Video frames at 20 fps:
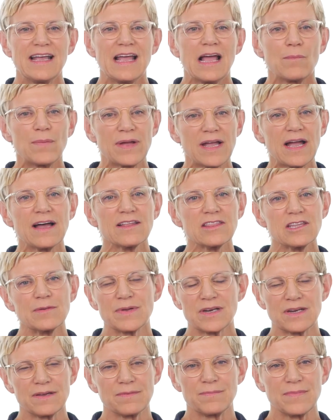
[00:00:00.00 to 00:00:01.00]
We got them
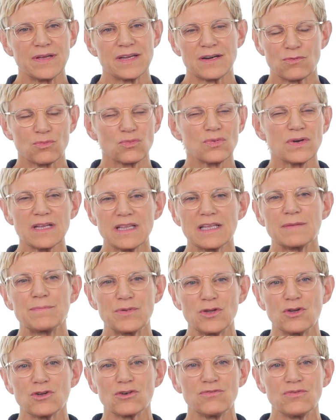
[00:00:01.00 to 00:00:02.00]
in a really
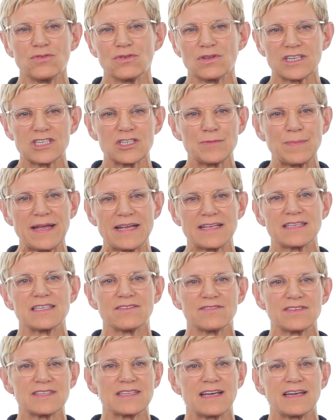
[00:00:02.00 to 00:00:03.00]
beautiful,
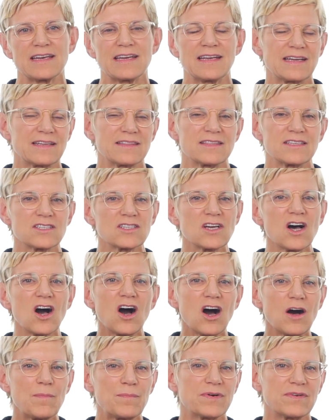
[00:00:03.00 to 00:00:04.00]
expansive setting at the
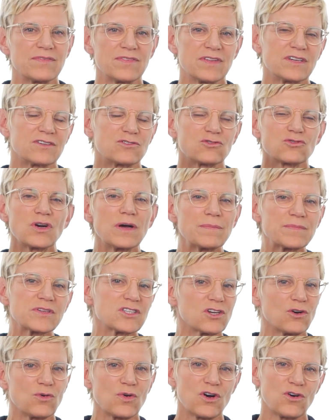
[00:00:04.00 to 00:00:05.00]
top of the Trump
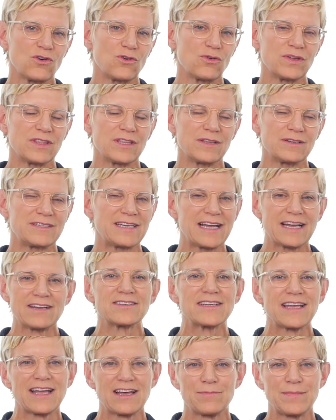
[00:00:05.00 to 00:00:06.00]
Soho in the
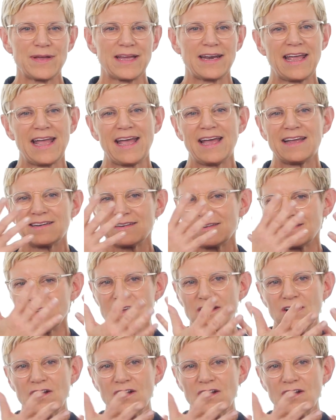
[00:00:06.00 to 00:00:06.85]
downtown Manhattan.